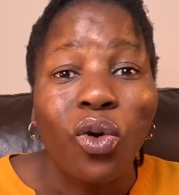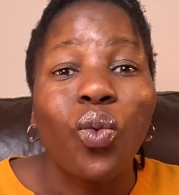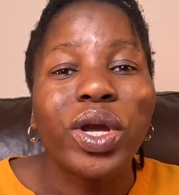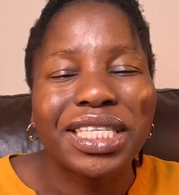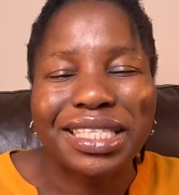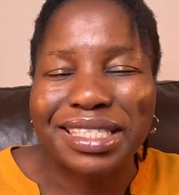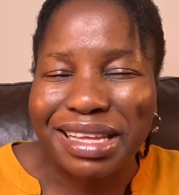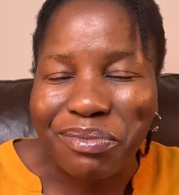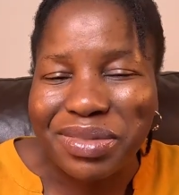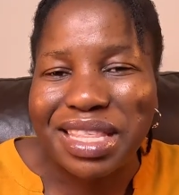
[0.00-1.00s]
which is
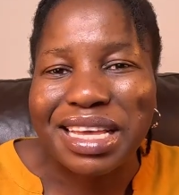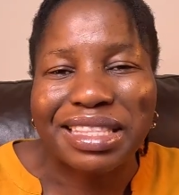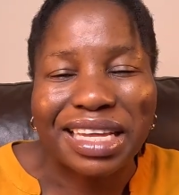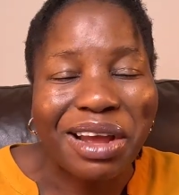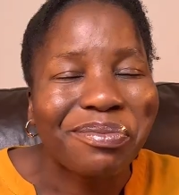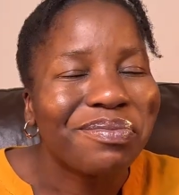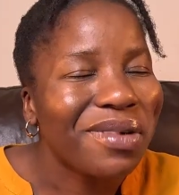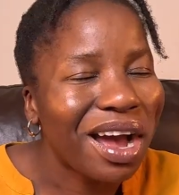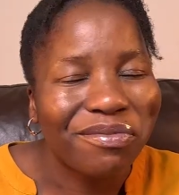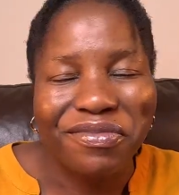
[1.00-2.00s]
something that
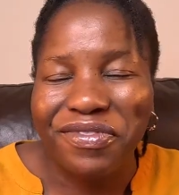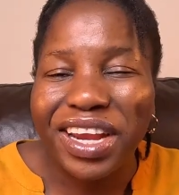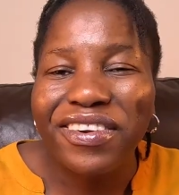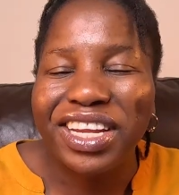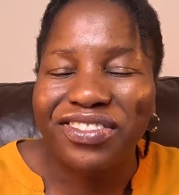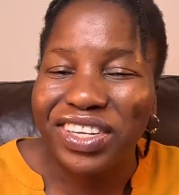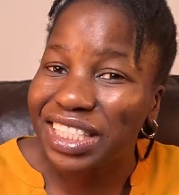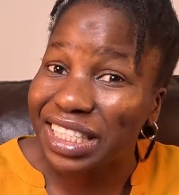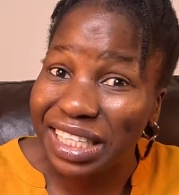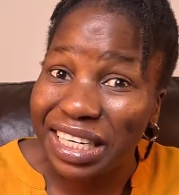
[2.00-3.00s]
I'm very
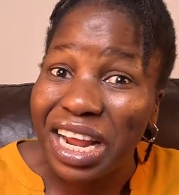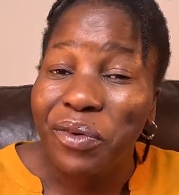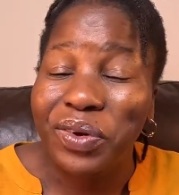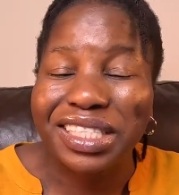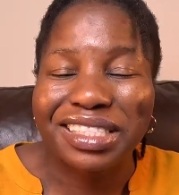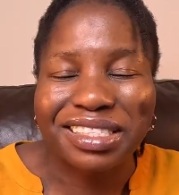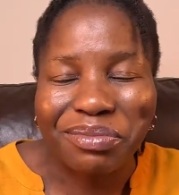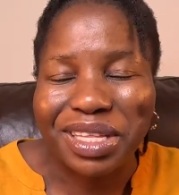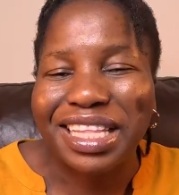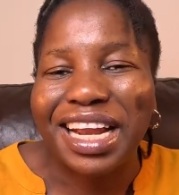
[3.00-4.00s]
interested in, which is
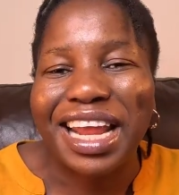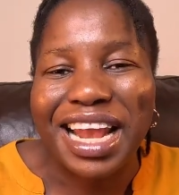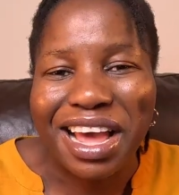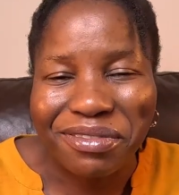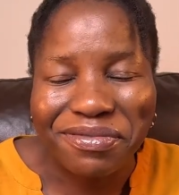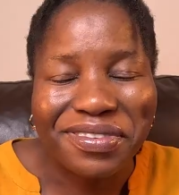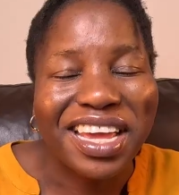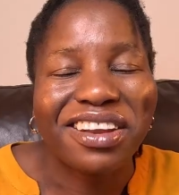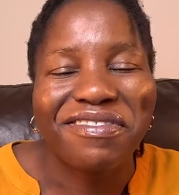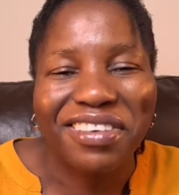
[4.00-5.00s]
something that I love
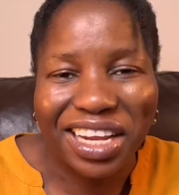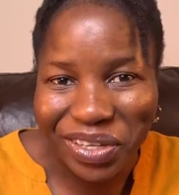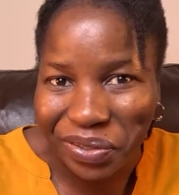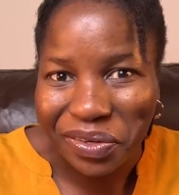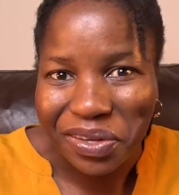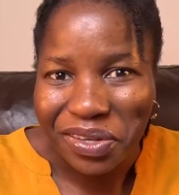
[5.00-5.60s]
and value.